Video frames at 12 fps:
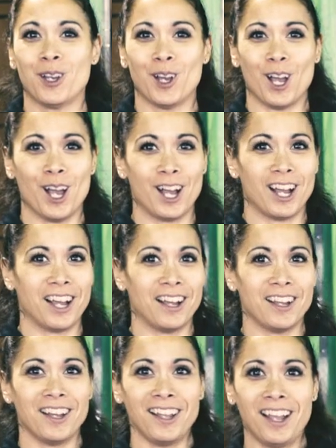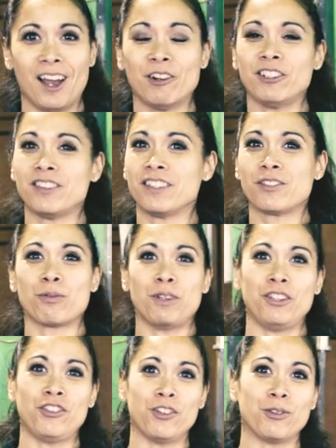How did this
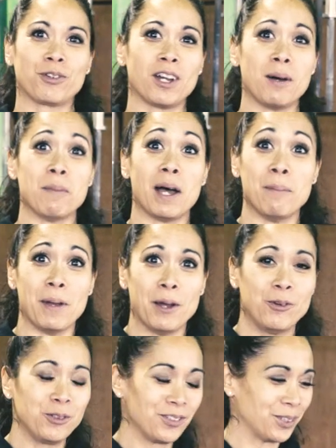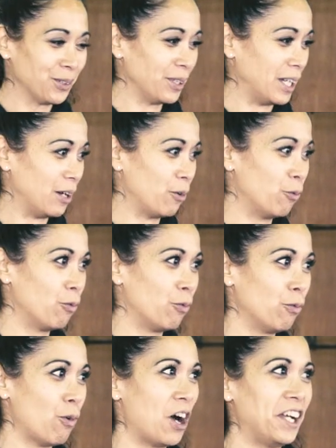ratio come about?
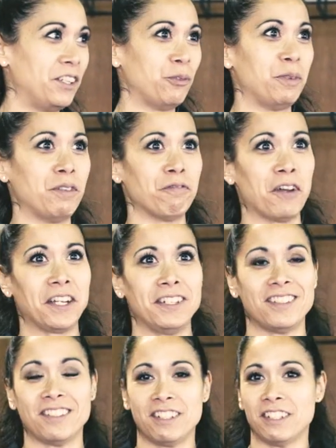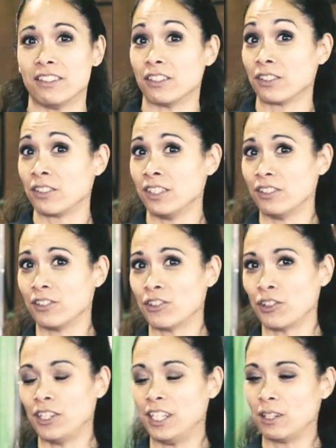Why do we find it in the
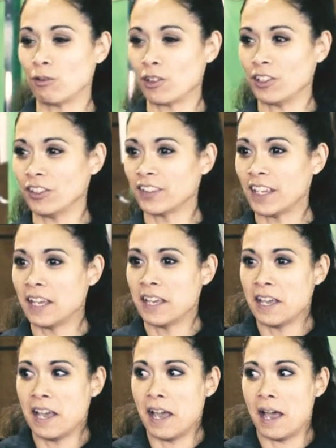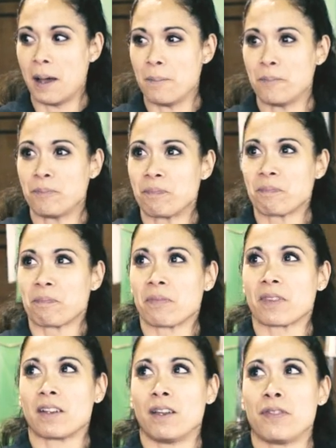training world?
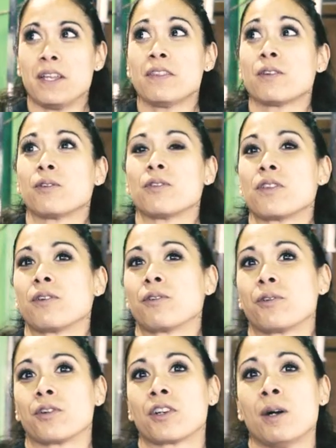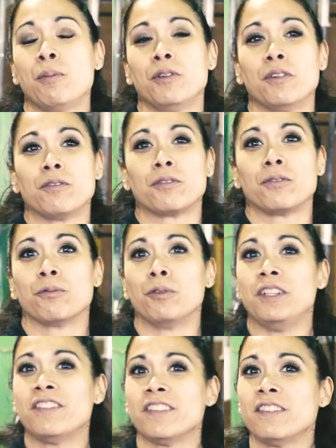I think there are a couple of
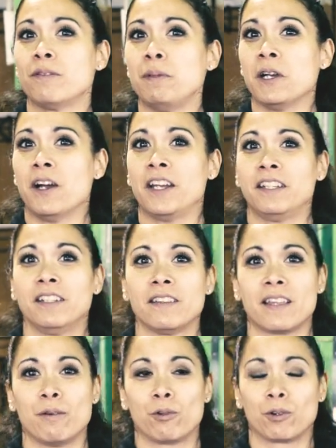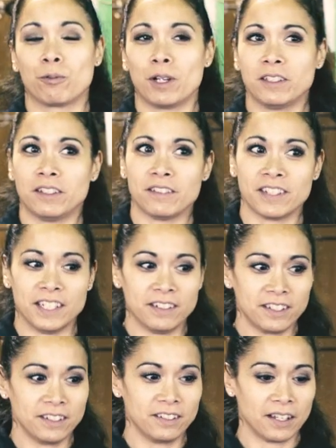reasons behind it that were well
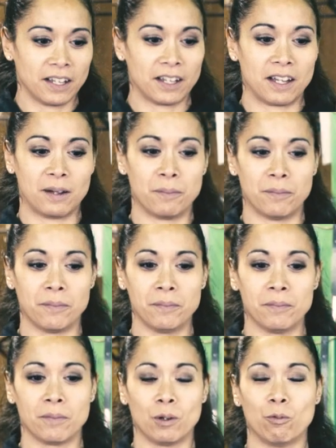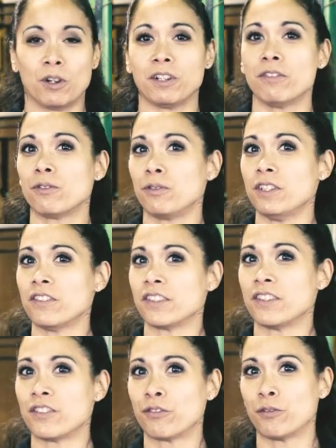intended. One of the
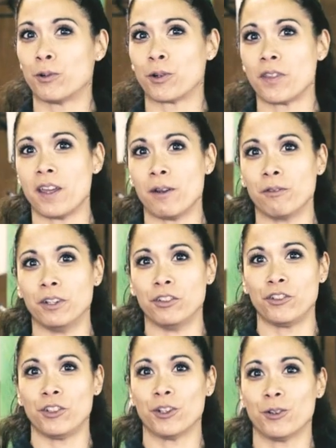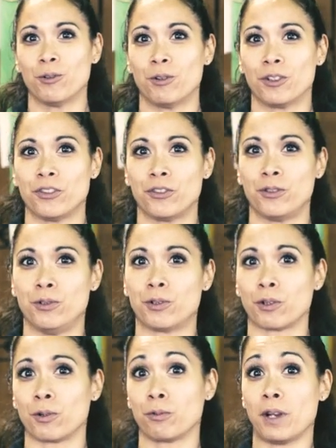reasons for that ratio was to
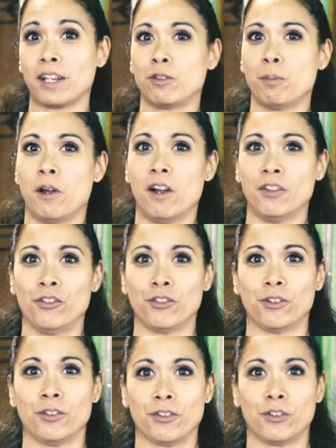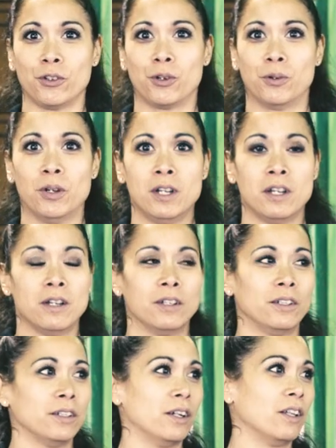correct posture. So
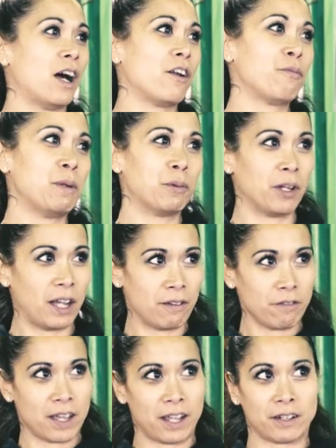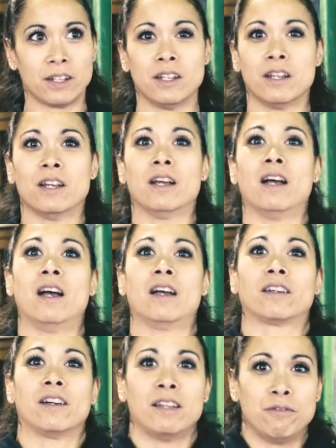a lot of people have that
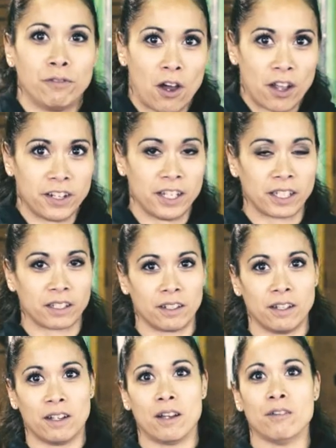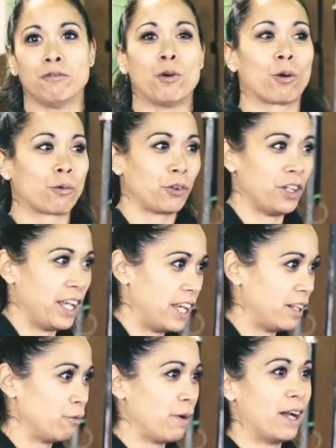kyphotic, forward
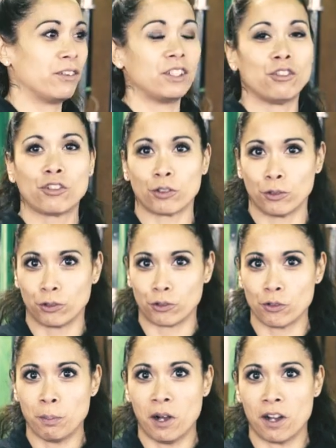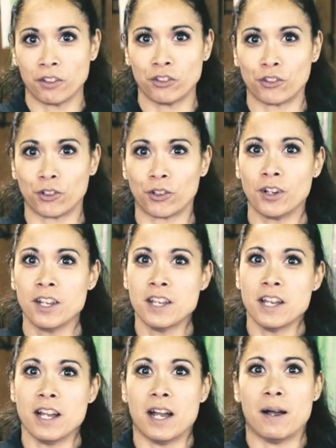head, rounded shoulders posture.
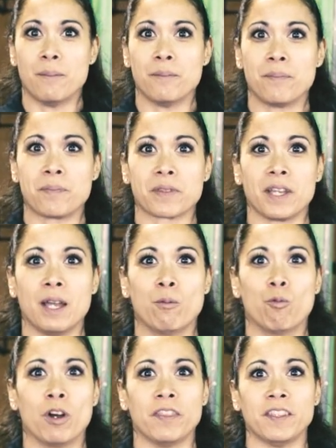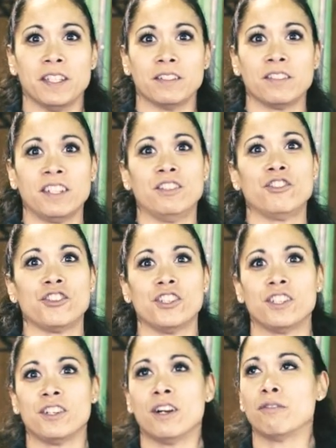And what the
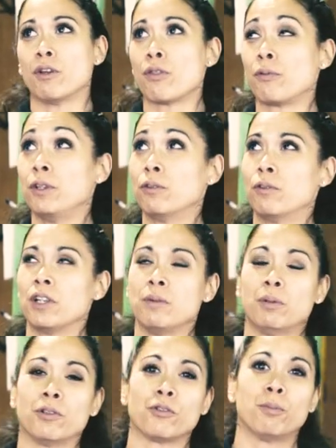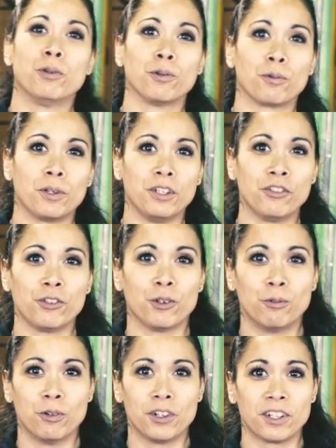intention of a 3-to-1 push-pull
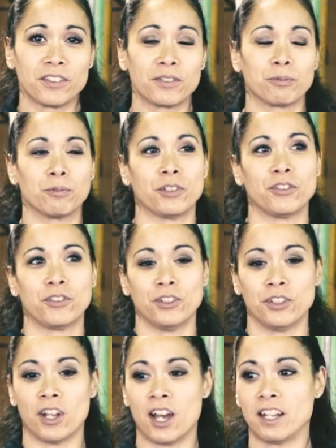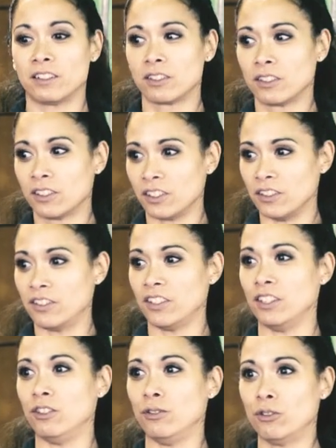ratio was to not
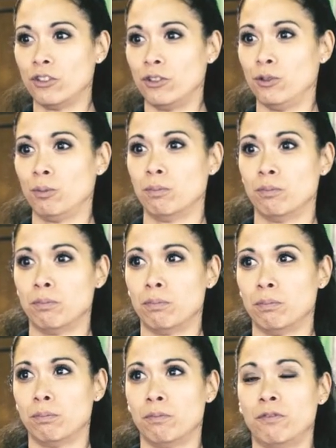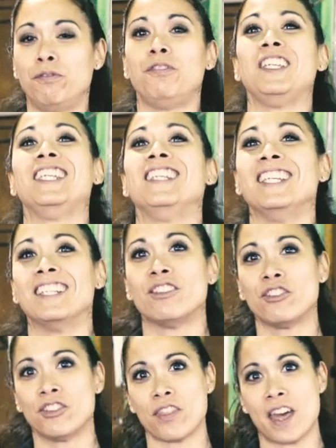continue to feed
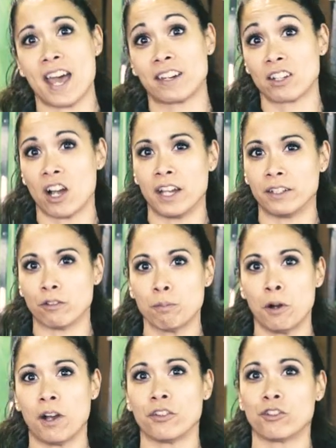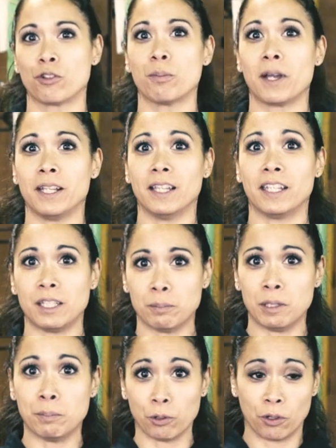into that kind of posture by letting
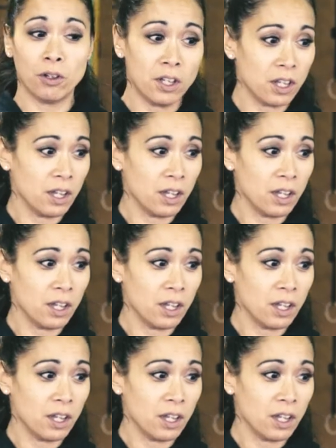people